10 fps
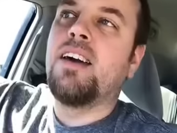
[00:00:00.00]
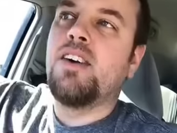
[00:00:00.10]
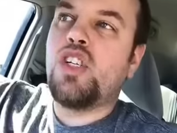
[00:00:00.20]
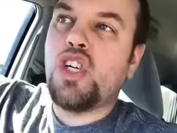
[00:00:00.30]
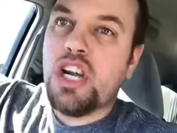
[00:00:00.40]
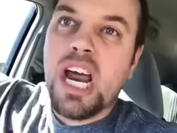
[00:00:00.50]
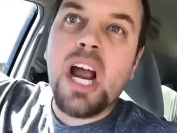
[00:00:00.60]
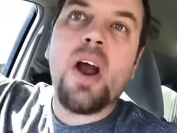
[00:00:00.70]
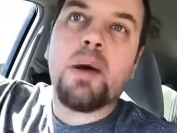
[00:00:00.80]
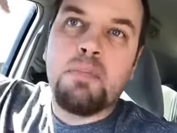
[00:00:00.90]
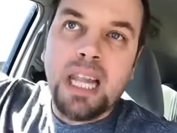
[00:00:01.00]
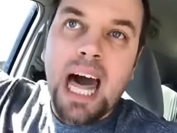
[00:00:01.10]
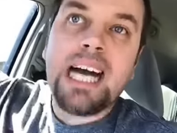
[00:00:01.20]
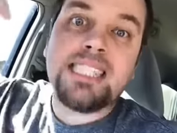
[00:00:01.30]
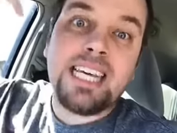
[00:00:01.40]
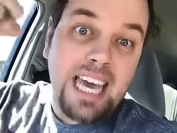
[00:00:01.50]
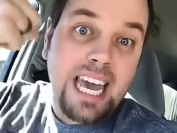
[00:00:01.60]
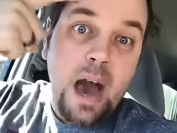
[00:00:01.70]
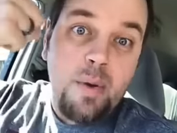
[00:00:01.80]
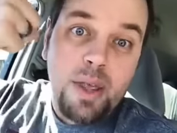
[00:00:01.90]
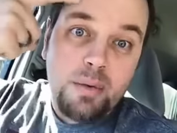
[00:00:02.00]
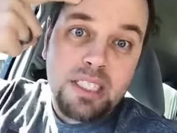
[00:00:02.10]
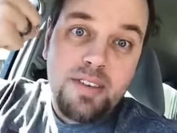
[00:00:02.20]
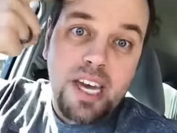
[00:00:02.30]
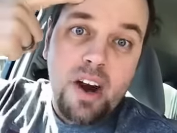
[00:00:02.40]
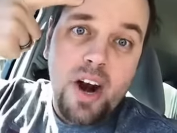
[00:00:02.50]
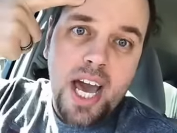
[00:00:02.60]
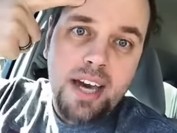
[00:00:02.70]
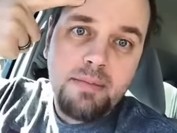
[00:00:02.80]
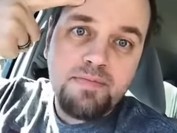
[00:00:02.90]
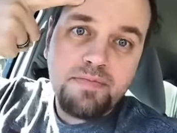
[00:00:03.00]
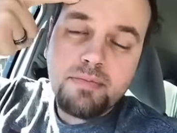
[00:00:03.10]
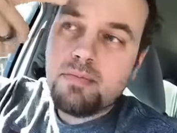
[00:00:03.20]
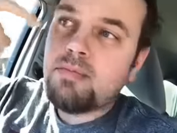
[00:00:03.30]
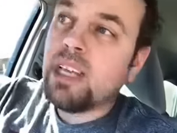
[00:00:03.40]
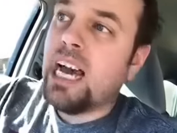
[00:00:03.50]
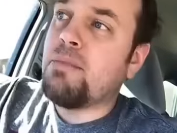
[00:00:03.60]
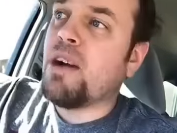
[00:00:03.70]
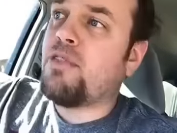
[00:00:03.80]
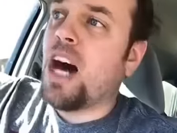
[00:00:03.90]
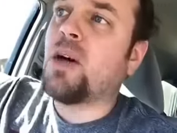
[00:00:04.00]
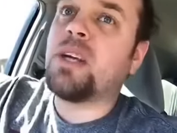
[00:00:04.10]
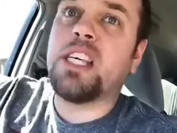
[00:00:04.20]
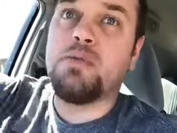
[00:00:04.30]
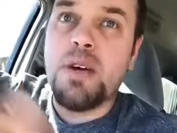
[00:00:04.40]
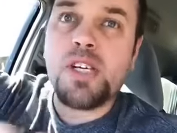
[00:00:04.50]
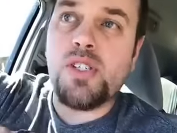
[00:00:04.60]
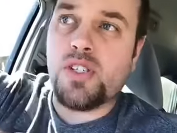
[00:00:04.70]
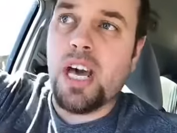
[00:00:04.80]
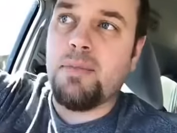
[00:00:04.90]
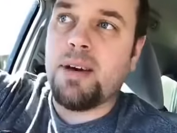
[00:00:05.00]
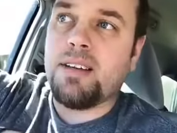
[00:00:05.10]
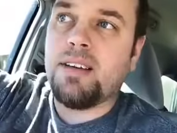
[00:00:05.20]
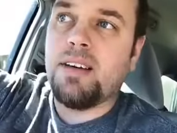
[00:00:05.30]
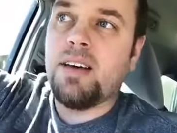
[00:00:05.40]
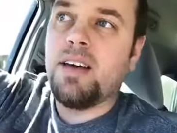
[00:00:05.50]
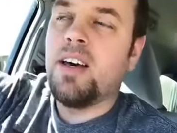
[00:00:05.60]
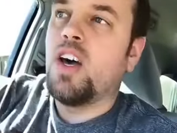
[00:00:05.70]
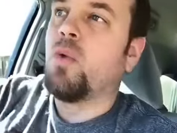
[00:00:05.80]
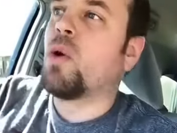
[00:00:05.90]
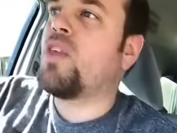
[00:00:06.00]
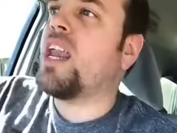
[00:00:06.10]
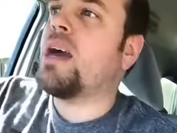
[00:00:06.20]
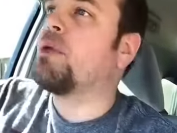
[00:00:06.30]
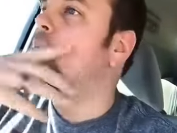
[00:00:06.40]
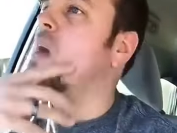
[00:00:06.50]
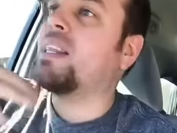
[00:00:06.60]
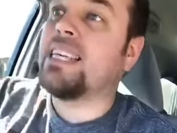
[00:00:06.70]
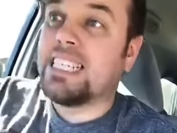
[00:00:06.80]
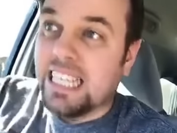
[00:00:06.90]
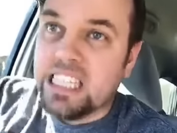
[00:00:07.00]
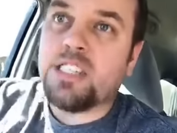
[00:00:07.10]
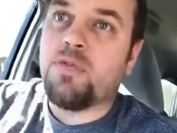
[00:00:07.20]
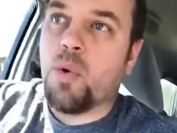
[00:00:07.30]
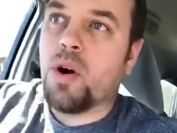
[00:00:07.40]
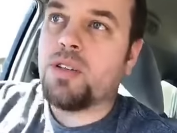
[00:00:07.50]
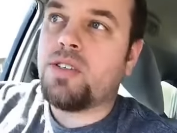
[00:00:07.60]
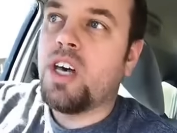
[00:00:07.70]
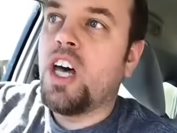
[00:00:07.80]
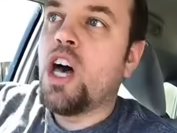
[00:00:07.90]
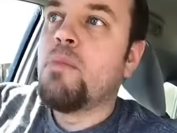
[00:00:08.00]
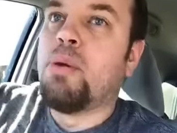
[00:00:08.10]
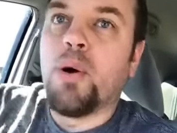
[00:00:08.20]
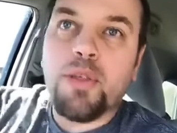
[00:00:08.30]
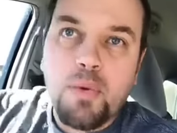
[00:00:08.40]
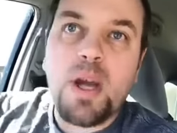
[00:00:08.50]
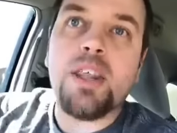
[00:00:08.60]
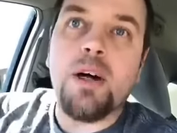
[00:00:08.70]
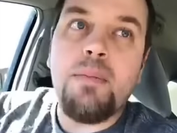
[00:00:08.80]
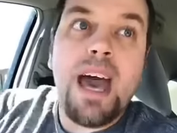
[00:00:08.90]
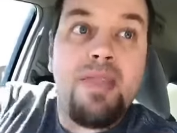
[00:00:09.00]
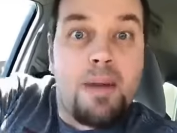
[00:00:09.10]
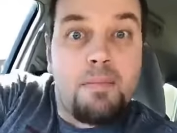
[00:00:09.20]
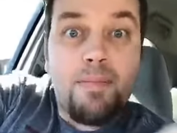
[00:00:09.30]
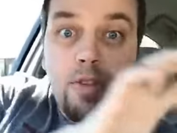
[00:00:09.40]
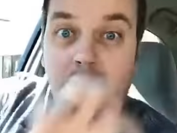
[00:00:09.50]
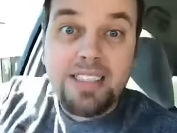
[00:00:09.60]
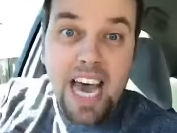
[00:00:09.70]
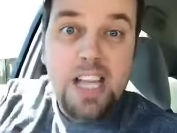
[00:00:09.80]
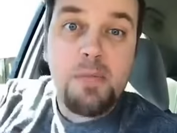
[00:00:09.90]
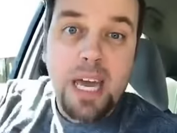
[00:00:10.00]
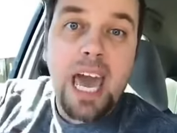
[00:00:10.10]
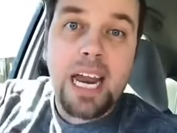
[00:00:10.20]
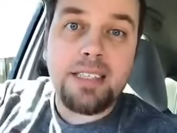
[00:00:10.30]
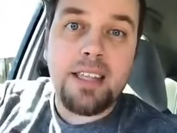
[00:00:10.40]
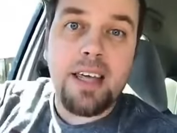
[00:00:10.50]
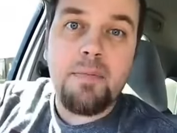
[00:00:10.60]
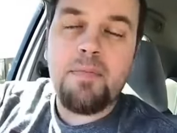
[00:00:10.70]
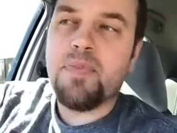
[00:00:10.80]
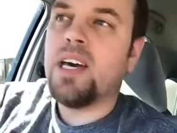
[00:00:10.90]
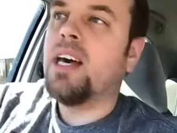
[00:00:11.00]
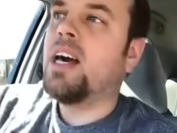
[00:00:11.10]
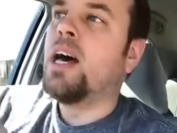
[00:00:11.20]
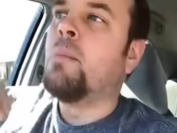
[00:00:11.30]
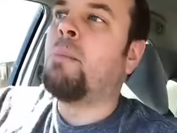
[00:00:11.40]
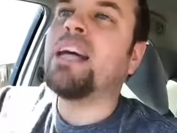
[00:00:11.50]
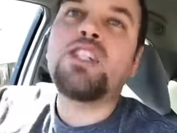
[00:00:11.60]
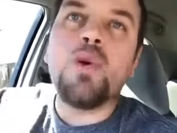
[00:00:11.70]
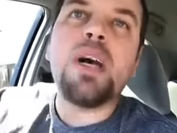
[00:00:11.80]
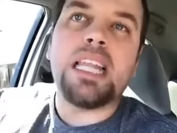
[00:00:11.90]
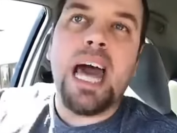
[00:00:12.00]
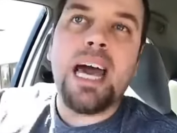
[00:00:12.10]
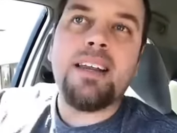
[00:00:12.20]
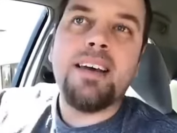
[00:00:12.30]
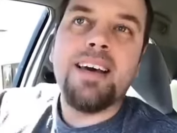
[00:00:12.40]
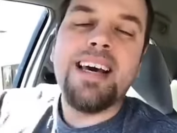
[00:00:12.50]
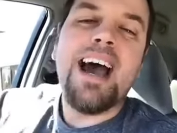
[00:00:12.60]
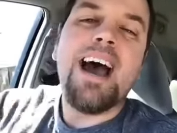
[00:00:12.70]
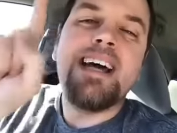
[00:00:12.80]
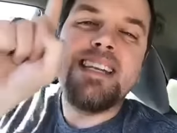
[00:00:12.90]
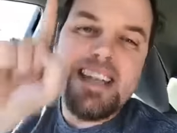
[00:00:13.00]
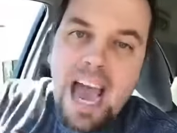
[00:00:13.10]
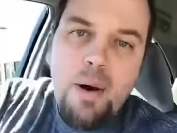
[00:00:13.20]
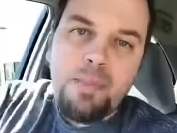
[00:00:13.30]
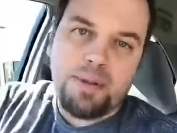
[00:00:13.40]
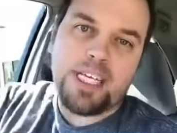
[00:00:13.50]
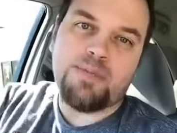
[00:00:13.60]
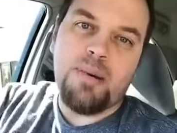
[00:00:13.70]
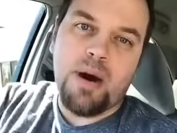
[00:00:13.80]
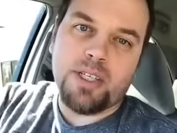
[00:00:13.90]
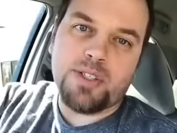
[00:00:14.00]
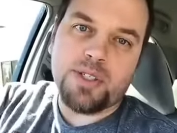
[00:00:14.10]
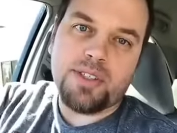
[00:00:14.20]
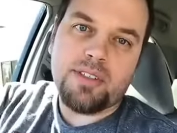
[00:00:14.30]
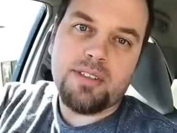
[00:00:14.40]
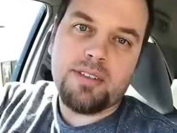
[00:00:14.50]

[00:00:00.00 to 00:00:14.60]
generic plastic encounter that was living in our head and by following this mission statement, we're then able to make this list of words, pull three of them, and then attach mechanics to them. By doing that, now I place my monsters,